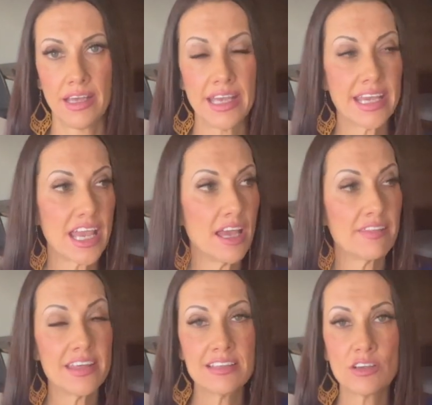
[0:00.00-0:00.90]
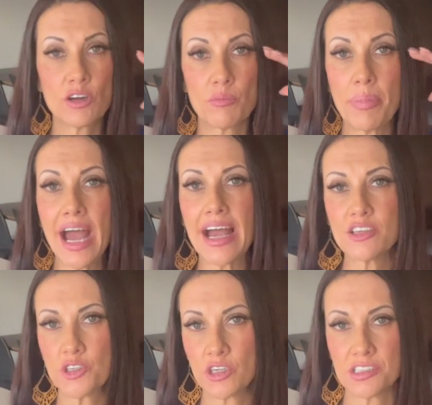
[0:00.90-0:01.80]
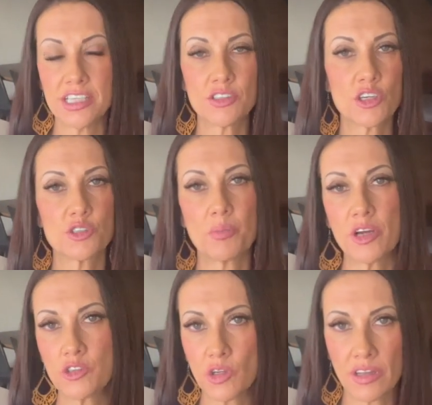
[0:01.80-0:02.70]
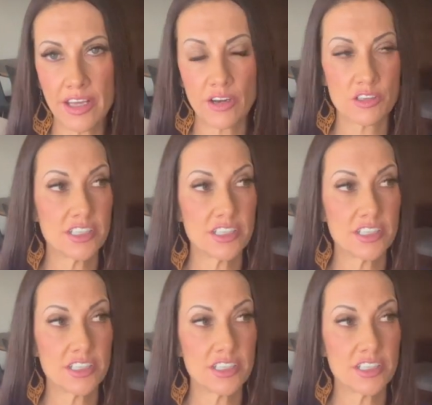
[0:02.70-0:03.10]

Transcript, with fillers: He can't, these are pastors, these are spiritual leaders,